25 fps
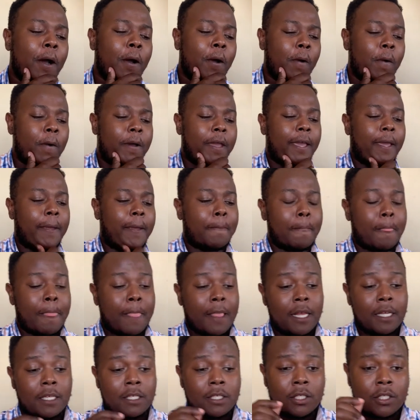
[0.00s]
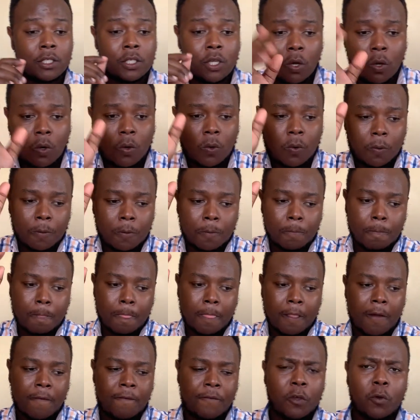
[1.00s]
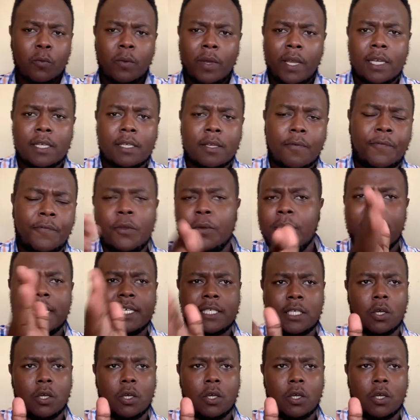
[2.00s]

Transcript: Okay, so a few days